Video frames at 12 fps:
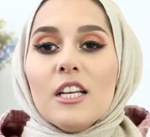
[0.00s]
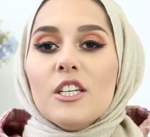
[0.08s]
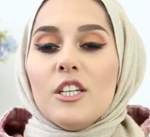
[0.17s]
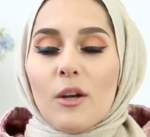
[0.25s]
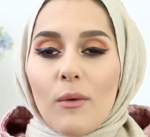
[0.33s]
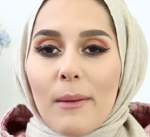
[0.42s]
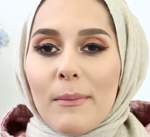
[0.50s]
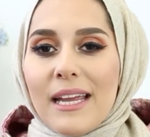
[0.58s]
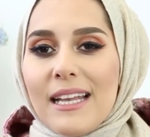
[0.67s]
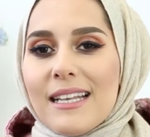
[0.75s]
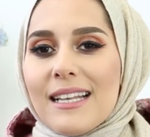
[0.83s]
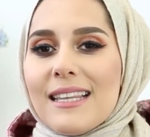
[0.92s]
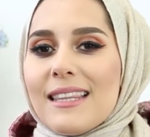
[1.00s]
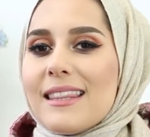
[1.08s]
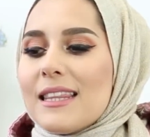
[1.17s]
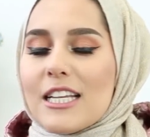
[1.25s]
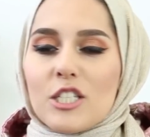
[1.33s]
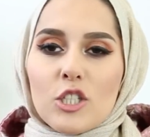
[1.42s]
You know what I mean?
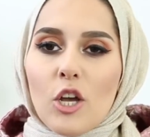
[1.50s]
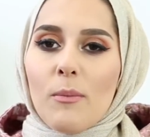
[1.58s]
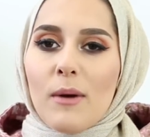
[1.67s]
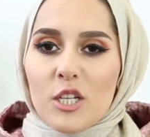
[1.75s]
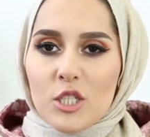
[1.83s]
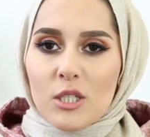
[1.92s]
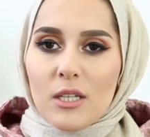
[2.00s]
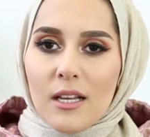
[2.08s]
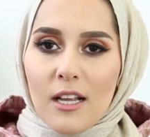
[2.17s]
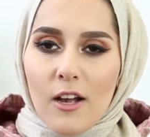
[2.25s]
There's so much